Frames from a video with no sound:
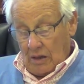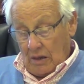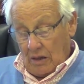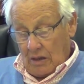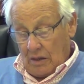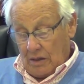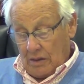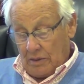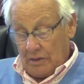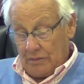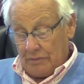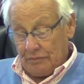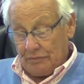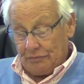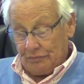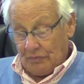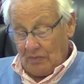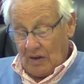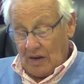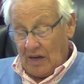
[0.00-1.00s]
um,
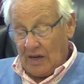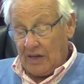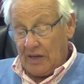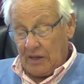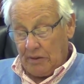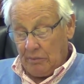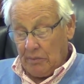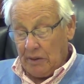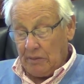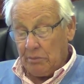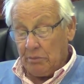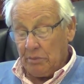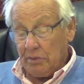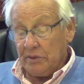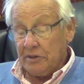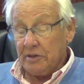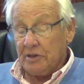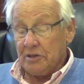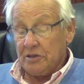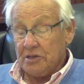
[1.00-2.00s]
I
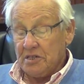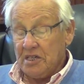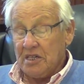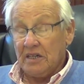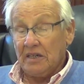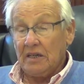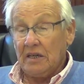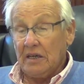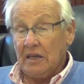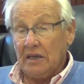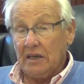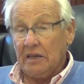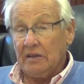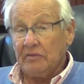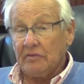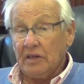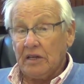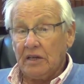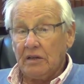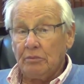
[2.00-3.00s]
remember the Sunday
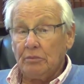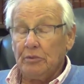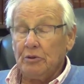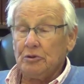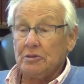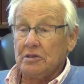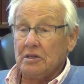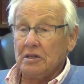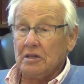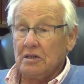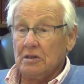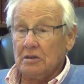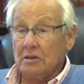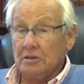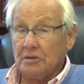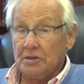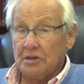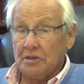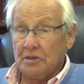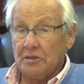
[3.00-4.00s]
evening
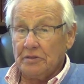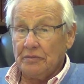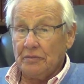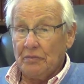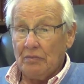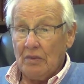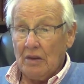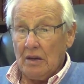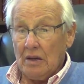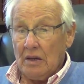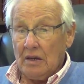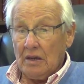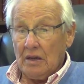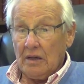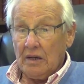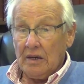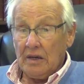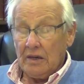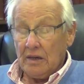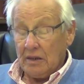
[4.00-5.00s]
musicals
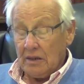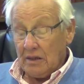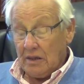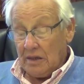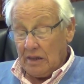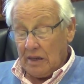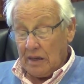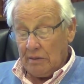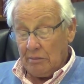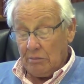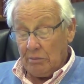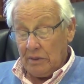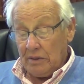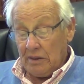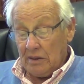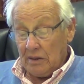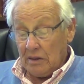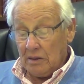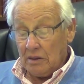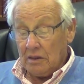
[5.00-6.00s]
in the
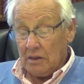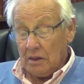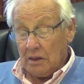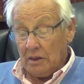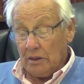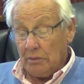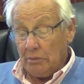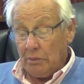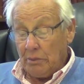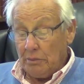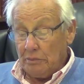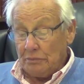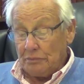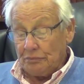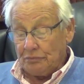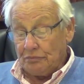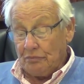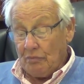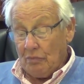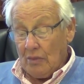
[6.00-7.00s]
MBL Club.
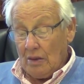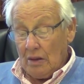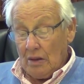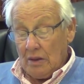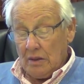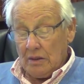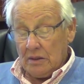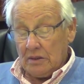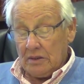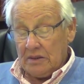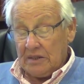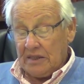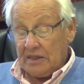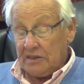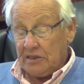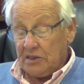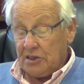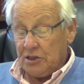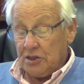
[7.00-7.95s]
Teddy